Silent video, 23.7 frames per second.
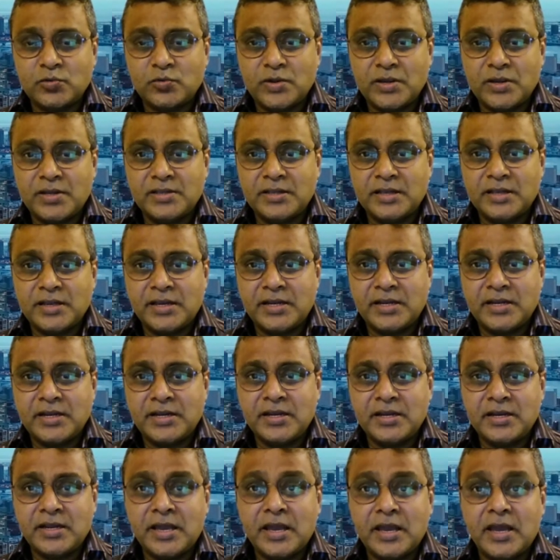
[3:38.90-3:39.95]
too in the
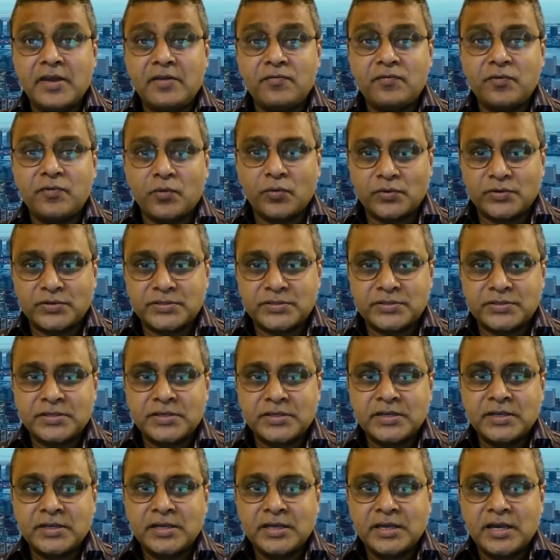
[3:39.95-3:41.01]
Indian Air Force,
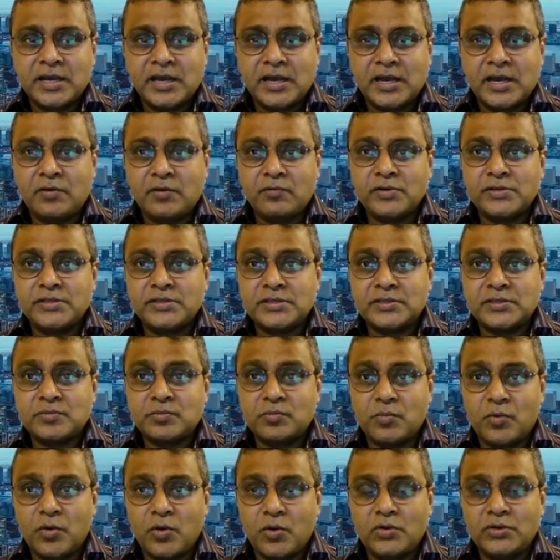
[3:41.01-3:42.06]
which is
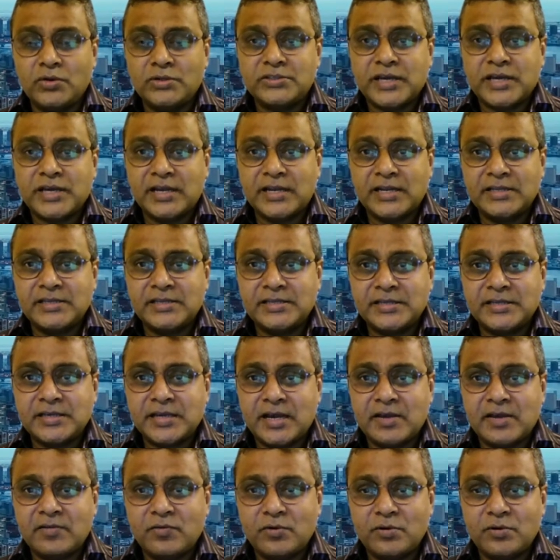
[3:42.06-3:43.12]
more challenging,
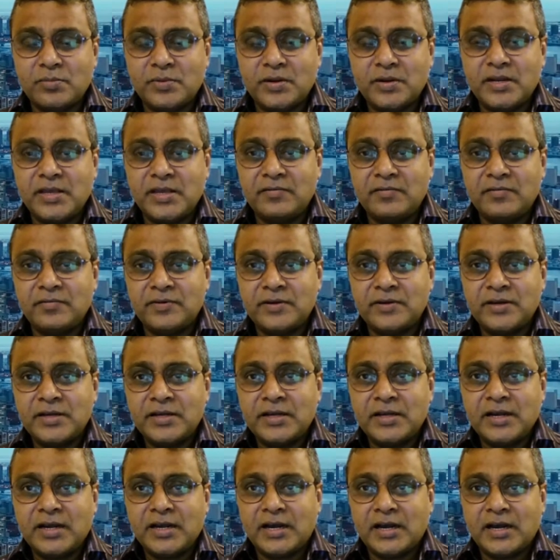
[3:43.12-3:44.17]
I would believe,
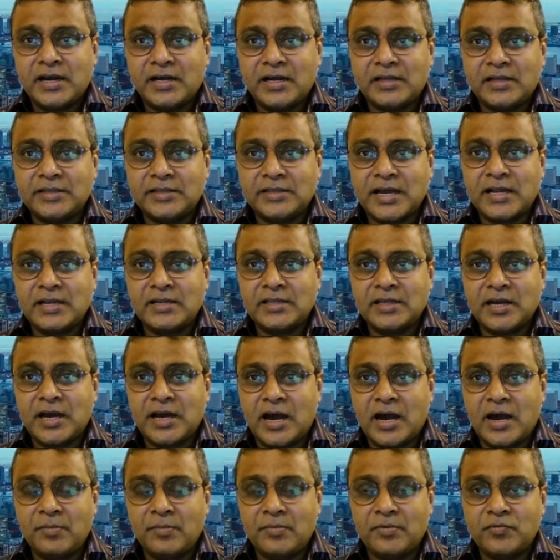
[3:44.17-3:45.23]
than the
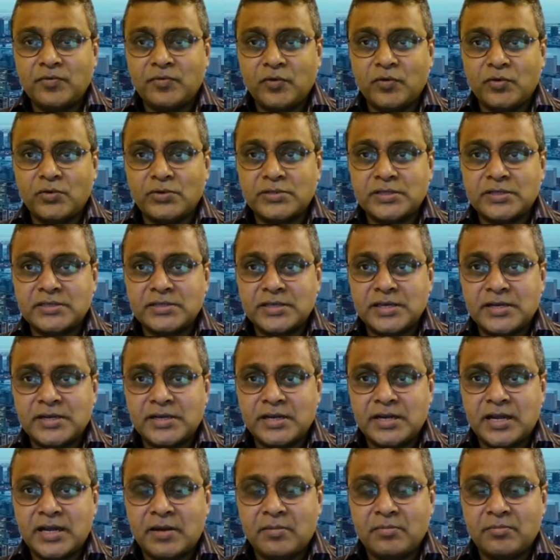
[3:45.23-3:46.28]
armed forces,
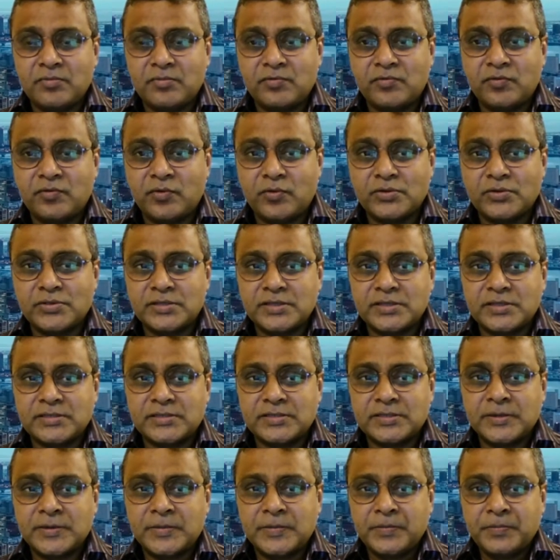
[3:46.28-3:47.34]
Indian armed
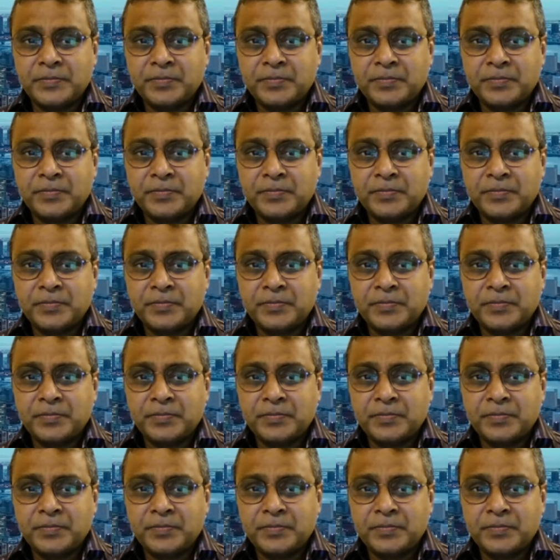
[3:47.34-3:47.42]
forces.